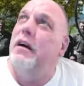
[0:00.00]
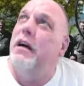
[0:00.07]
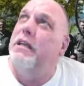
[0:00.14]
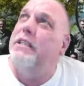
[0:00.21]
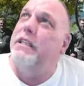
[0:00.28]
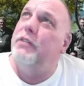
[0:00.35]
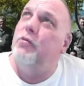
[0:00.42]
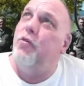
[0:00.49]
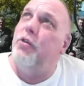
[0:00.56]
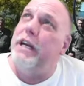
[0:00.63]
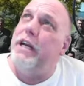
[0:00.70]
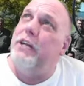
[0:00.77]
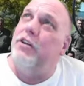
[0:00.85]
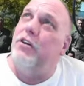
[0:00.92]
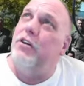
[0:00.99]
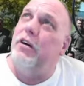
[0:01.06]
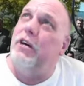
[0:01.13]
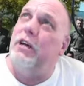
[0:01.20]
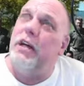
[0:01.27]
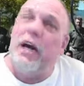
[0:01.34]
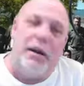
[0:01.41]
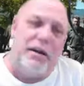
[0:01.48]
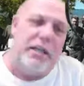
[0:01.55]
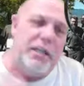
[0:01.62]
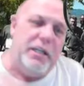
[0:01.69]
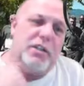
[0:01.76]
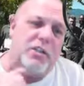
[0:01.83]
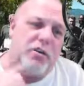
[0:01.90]
it the word intern? He
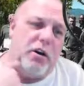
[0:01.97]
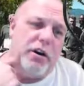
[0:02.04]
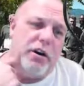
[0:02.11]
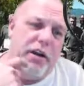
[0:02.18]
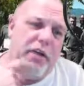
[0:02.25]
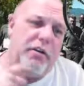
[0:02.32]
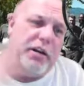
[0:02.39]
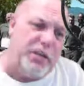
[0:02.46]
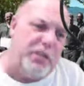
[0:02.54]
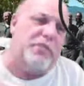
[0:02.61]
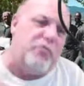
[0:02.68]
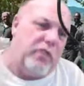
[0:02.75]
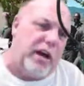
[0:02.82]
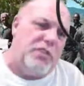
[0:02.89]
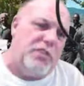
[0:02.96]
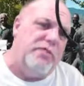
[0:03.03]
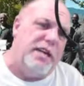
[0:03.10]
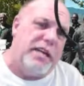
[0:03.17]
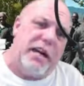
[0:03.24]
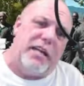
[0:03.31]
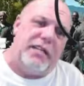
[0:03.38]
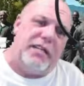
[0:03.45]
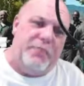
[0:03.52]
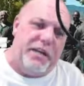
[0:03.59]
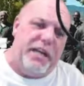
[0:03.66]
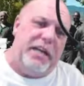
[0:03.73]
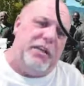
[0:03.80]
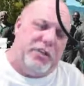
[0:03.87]
just started there. He just graduated, got his
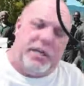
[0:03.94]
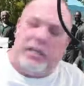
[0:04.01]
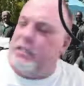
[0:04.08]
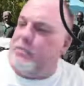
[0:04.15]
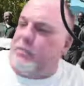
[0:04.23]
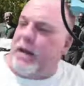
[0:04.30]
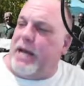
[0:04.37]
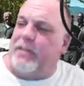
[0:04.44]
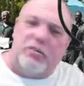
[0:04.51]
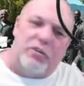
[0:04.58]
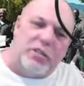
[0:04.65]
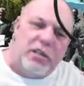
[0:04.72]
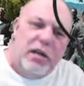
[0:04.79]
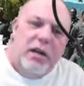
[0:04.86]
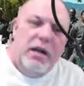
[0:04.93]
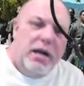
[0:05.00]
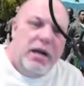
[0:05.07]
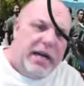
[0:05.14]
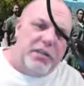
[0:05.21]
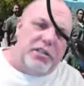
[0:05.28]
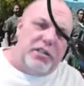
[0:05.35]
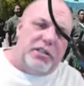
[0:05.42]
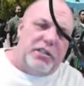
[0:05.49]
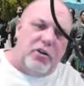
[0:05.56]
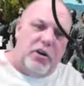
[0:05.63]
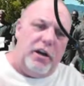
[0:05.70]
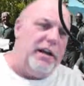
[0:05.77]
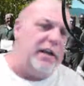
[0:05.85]
PhD and his master's. He just
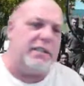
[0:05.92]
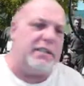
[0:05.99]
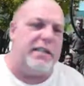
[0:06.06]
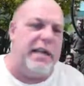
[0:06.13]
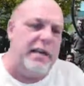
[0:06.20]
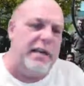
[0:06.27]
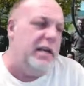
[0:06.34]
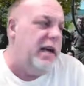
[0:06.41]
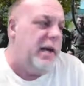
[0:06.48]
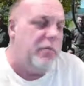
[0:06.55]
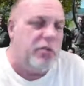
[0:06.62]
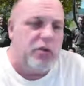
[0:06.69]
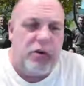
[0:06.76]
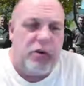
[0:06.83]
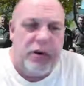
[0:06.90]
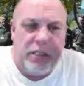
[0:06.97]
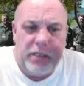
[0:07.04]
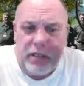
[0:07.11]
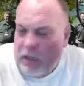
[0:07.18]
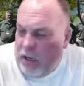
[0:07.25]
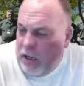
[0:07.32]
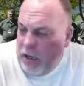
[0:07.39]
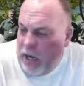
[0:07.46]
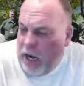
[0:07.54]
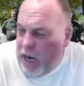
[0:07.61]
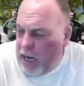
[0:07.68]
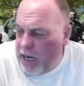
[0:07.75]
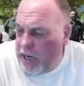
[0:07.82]
started at Sandia Laboratories.
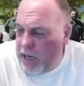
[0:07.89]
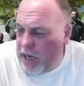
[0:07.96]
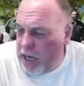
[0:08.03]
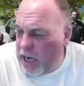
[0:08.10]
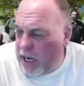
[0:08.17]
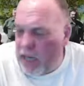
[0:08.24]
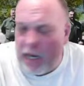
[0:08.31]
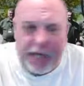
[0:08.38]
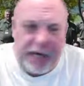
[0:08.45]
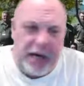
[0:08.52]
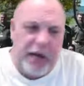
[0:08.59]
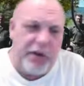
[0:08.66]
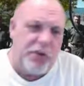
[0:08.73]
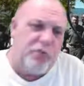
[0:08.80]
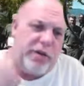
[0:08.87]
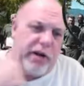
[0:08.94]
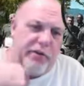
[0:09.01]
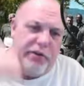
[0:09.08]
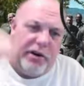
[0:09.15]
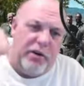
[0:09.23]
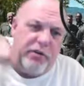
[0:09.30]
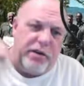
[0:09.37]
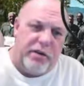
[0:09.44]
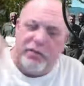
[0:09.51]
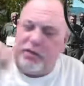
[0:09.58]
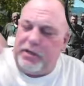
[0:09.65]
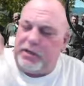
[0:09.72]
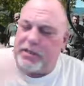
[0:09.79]
And I do karaoke
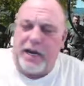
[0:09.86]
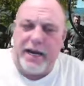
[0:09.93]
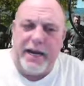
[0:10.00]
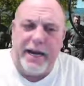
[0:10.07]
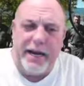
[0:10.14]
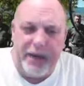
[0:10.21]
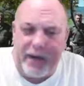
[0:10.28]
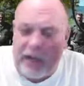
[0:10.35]
with this guy, and